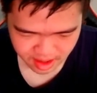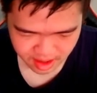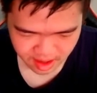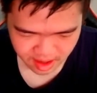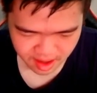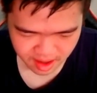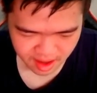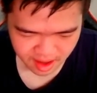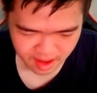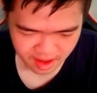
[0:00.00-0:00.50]

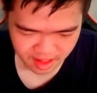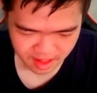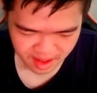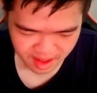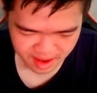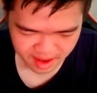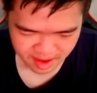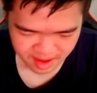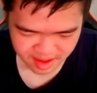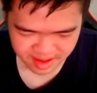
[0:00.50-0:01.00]
Uh, like,
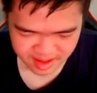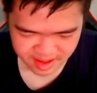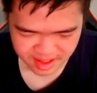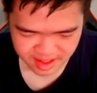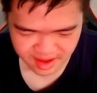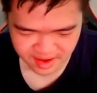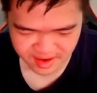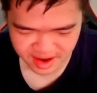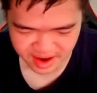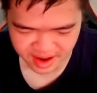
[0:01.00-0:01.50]

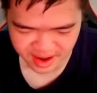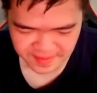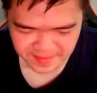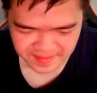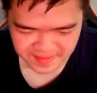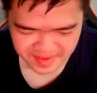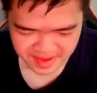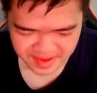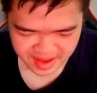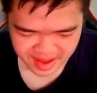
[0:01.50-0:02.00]
okay,
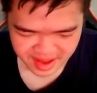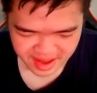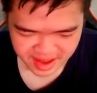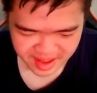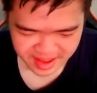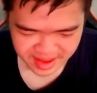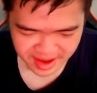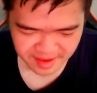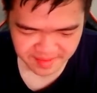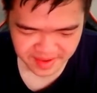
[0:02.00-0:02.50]

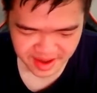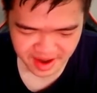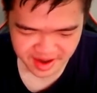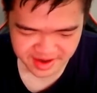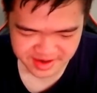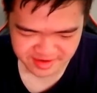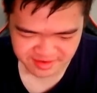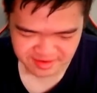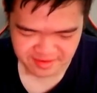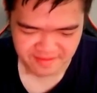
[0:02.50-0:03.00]
tell me,
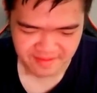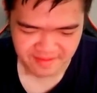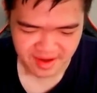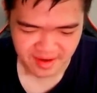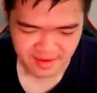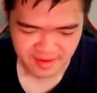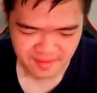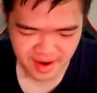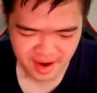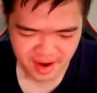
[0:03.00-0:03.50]
Acer,
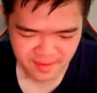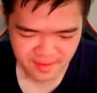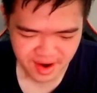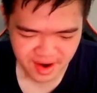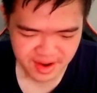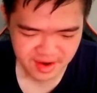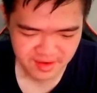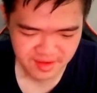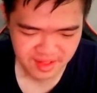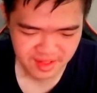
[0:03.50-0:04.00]
why why do
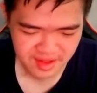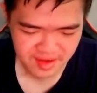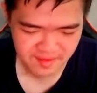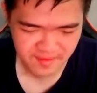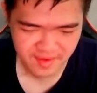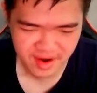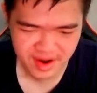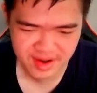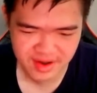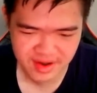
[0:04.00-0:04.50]
you
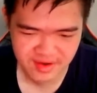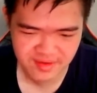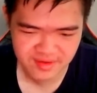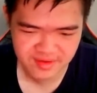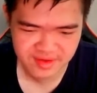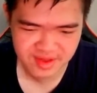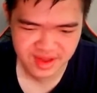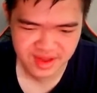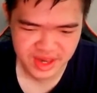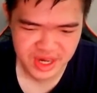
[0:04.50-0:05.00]
why do you
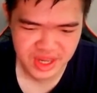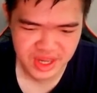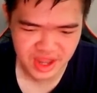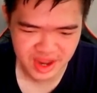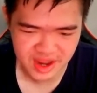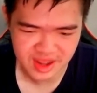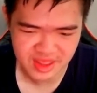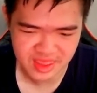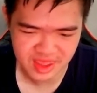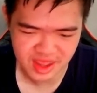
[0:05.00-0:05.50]

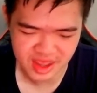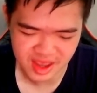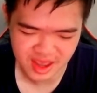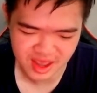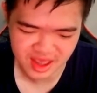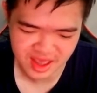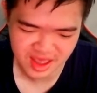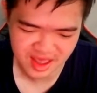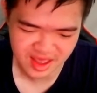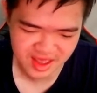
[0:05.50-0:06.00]
dislike the
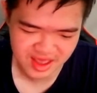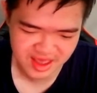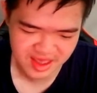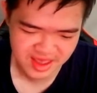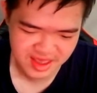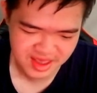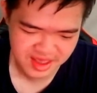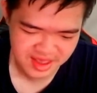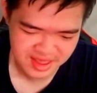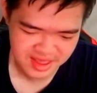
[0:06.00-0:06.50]
uh
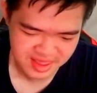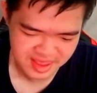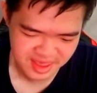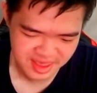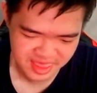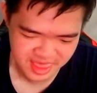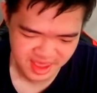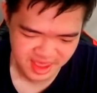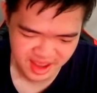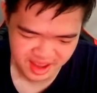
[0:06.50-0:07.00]
the
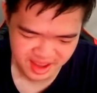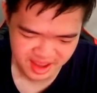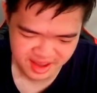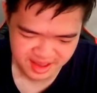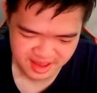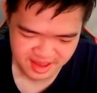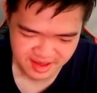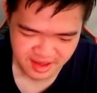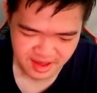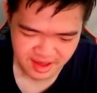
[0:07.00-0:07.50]
thing?
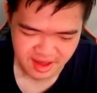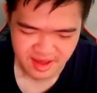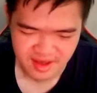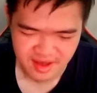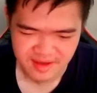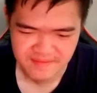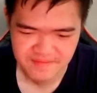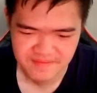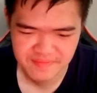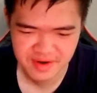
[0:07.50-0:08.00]

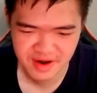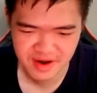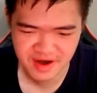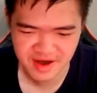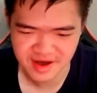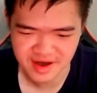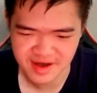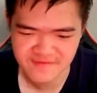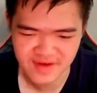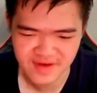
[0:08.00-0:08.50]

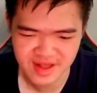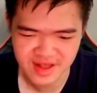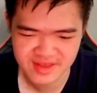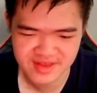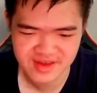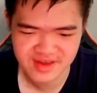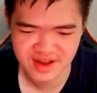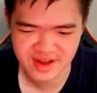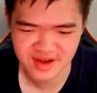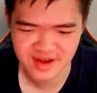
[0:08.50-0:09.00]
Bruh,
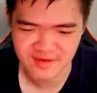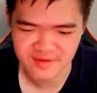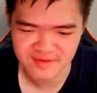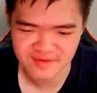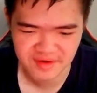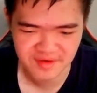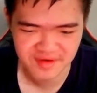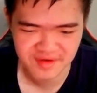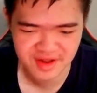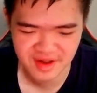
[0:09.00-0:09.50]
Valentino, you
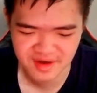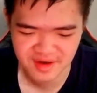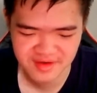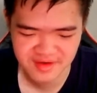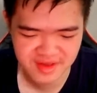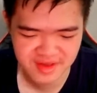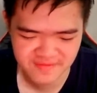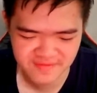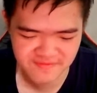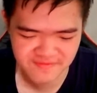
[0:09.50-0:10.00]
already know
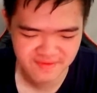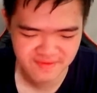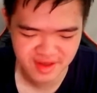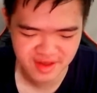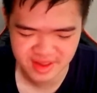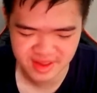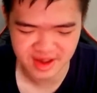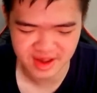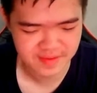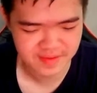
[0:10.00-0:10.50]
it's it's
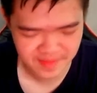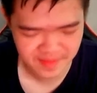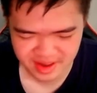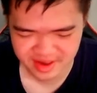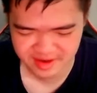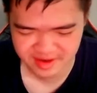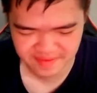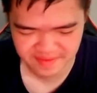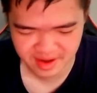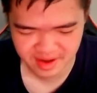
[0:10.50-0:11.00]
expensive
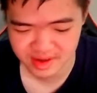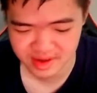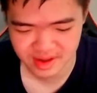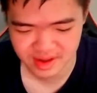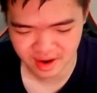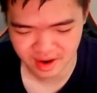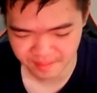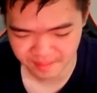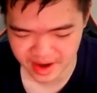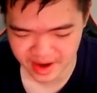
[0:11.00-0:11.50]
because it's a
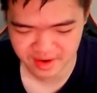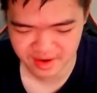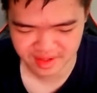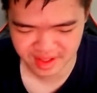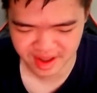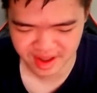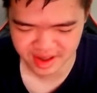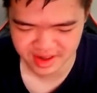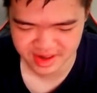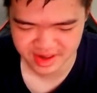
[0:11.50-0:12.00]
commander
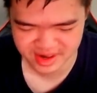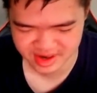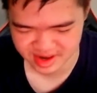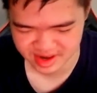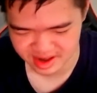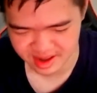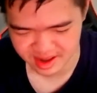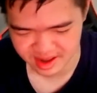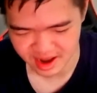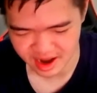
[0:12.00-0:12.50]
class.
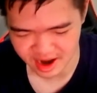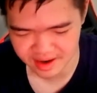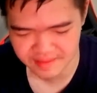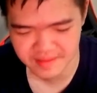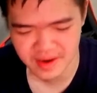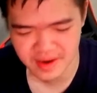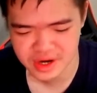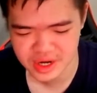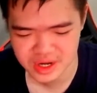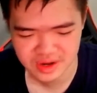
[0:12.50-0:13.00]
I
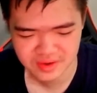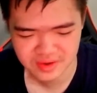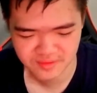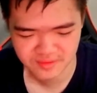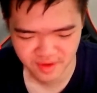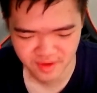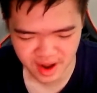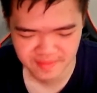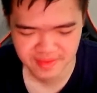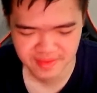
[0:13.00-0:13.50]
managed to
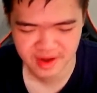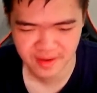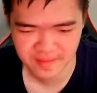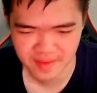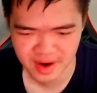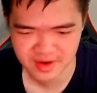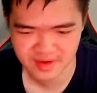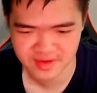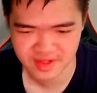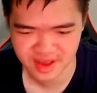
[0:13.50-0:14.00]
grab the
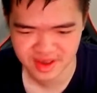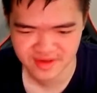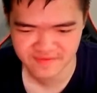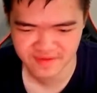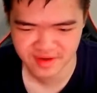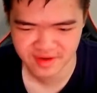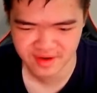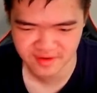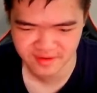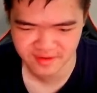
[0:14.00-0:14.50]
commander class
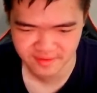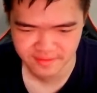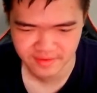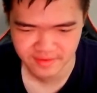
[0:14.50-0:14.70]
figure